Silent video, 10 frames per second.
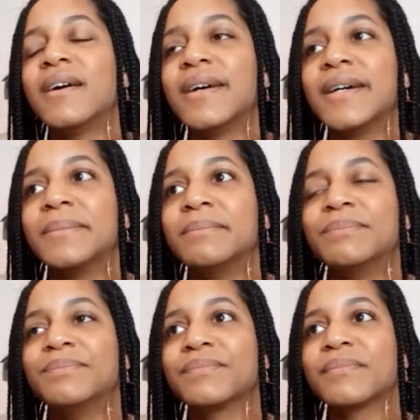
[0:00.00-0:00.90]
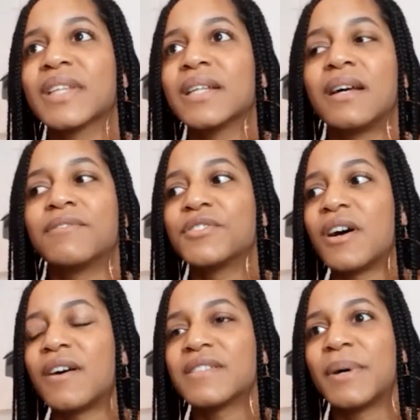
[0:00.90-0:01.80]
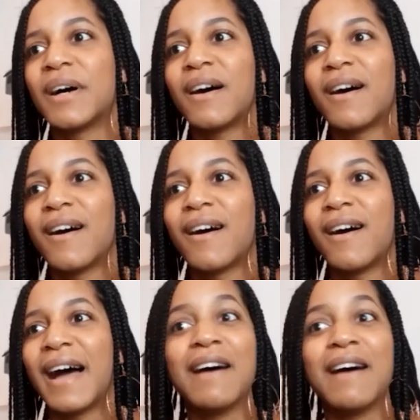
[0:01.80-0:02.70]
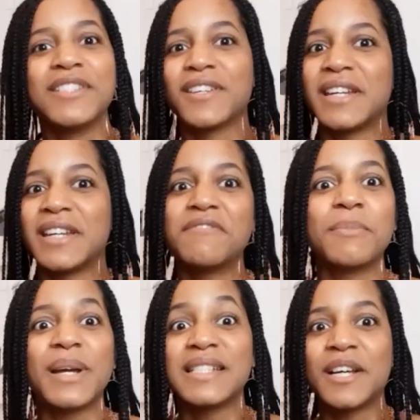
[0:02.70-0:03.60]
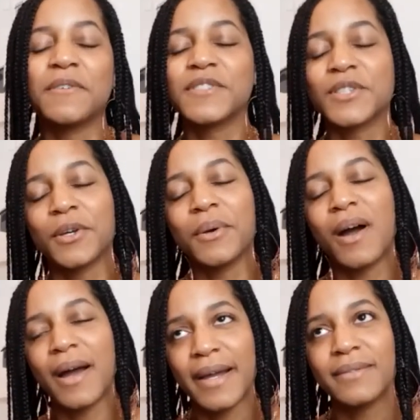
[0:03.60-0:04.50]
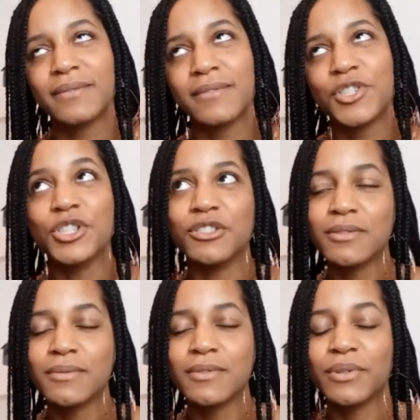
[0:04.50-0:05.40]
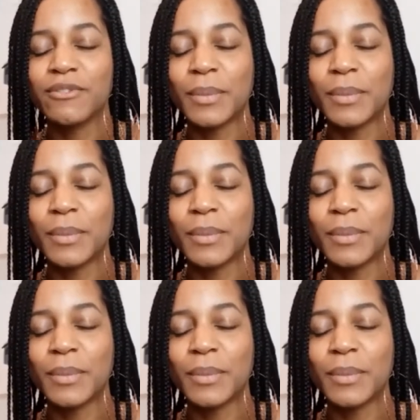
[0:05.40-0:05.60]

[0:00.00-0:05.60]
and Lovecraft, but I haven't done it for myself, so I should do it.